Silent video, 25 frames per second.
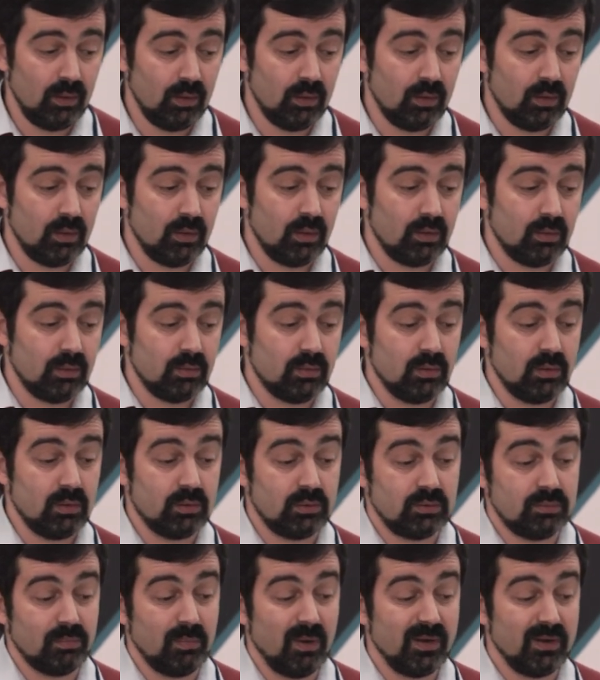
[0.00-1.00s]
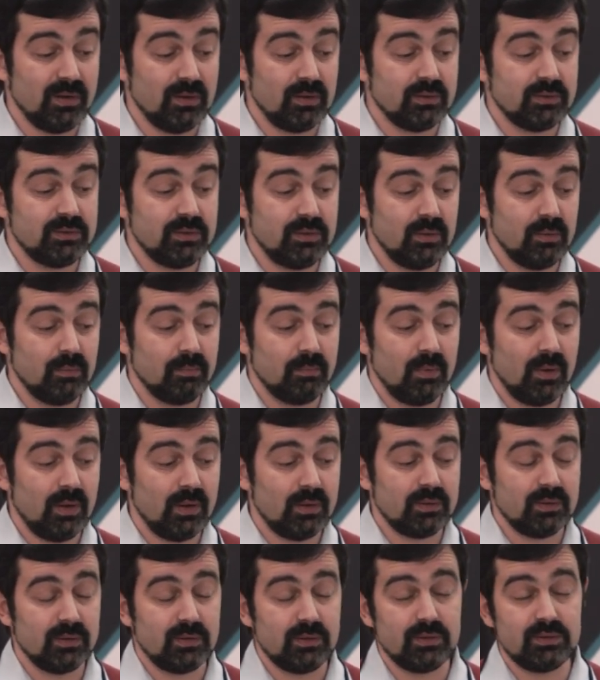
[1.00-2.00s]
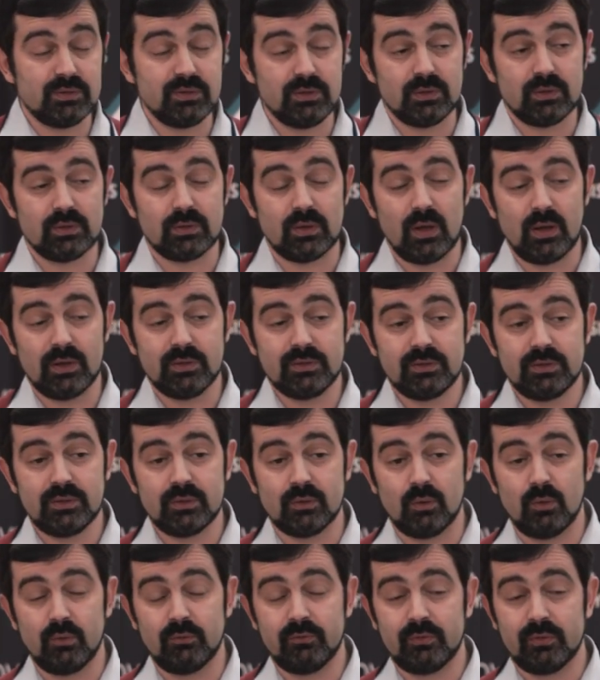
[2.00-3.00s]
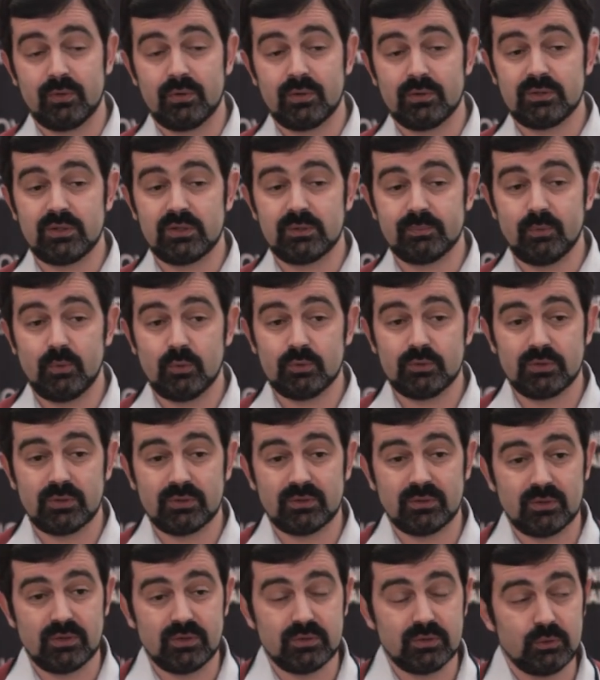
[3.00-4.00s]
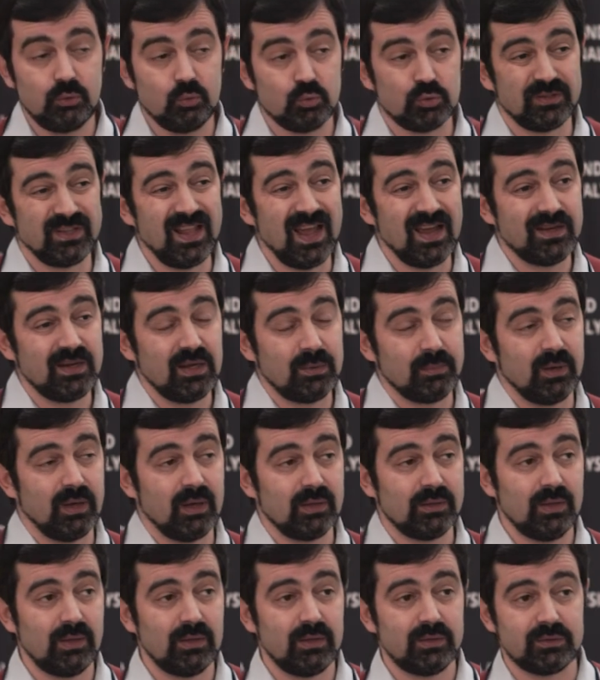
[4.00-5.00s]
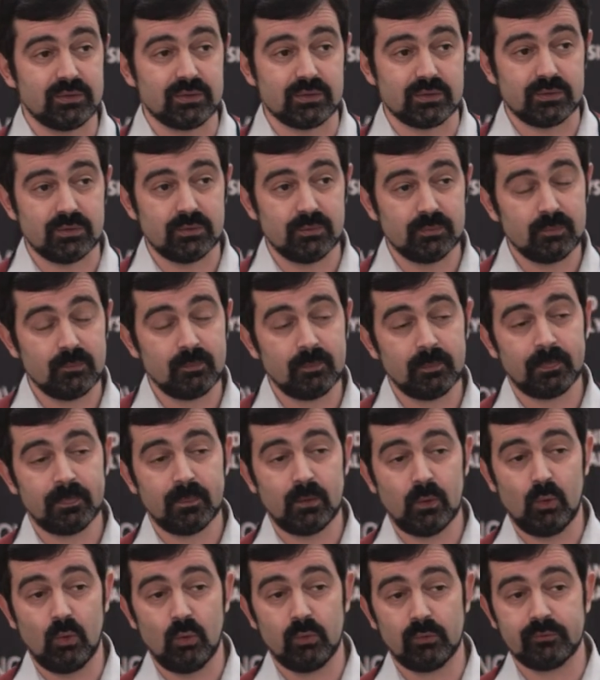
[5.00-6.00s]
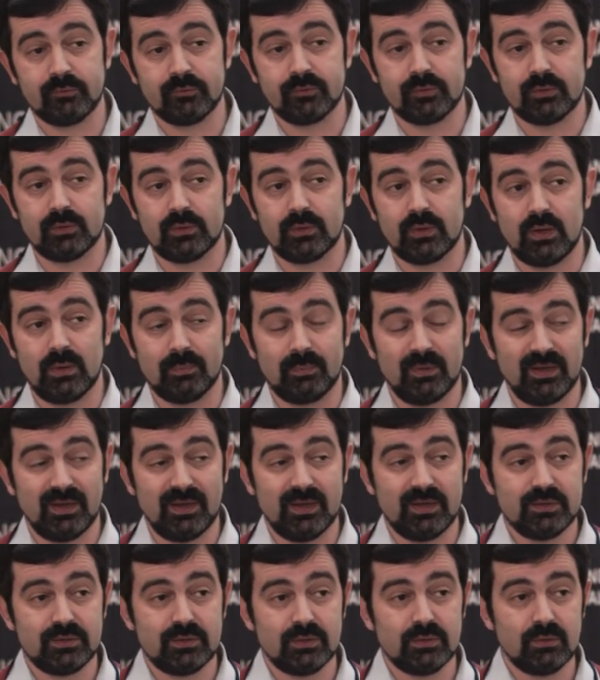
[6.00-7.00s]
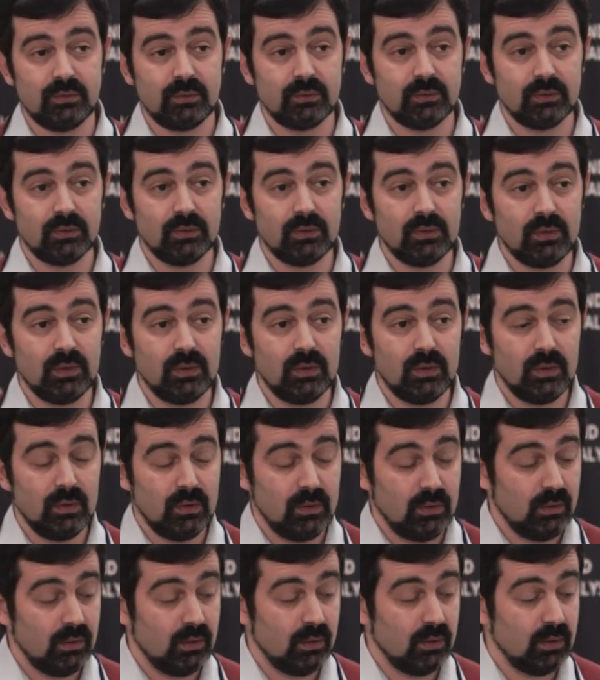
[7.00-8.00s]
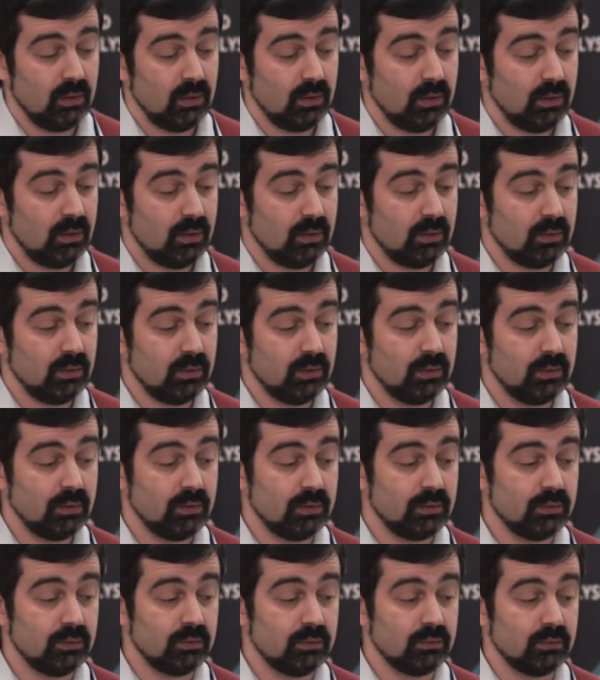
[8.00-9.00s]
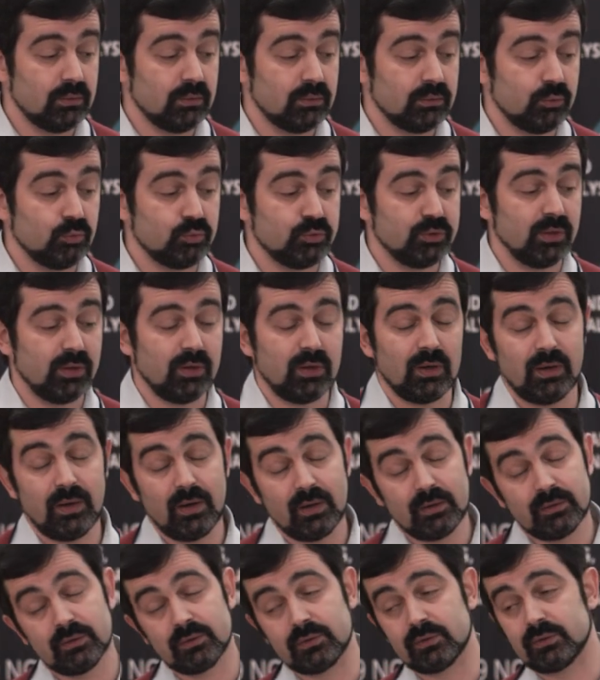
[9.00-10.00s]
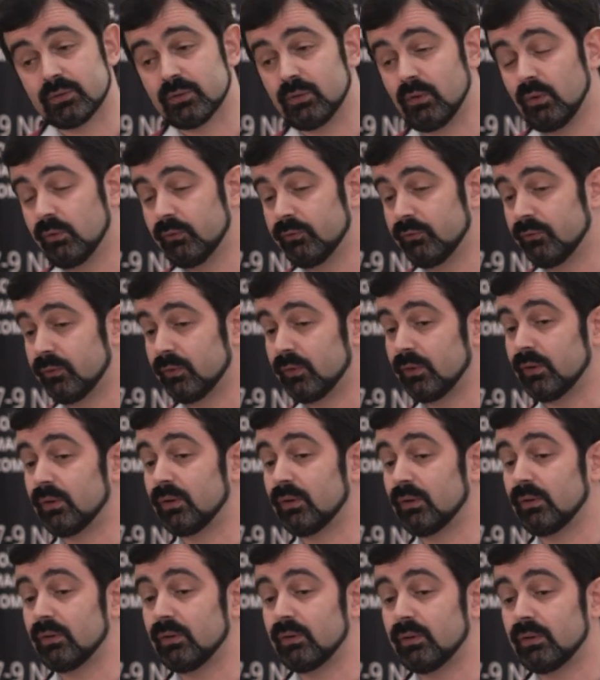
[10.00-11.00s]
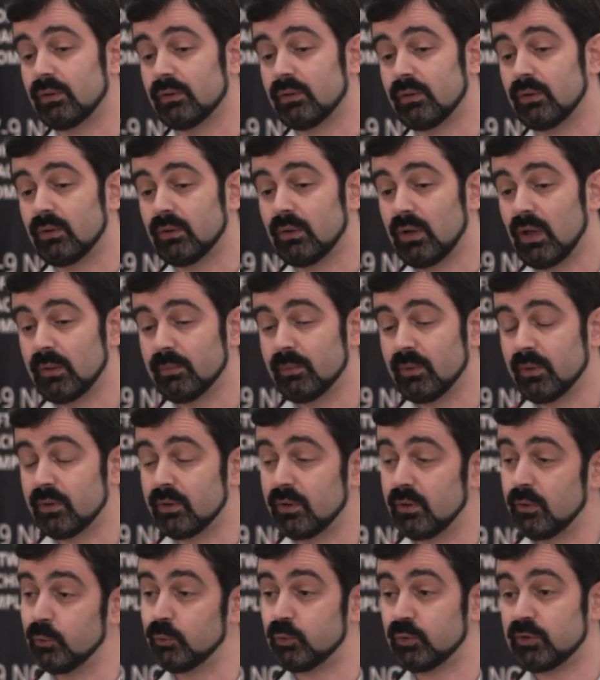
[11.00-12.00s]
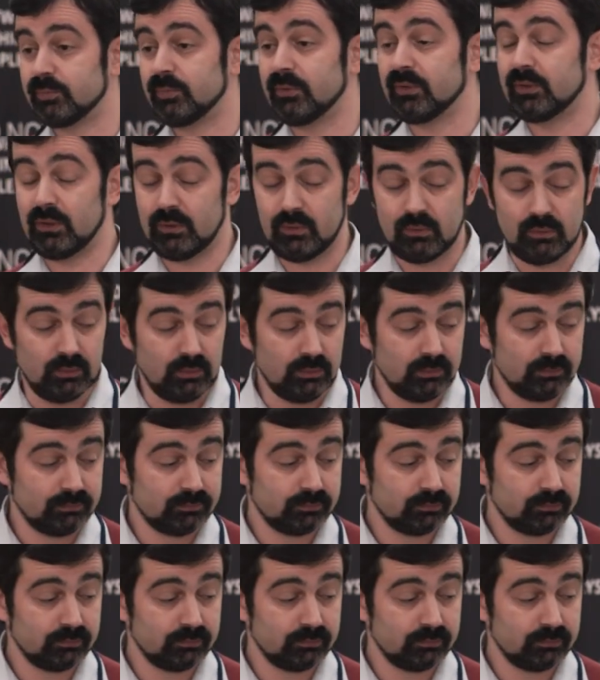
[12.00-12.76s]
And my idea of this project is use dynamic analysis of application to check correctness of library usage protocol.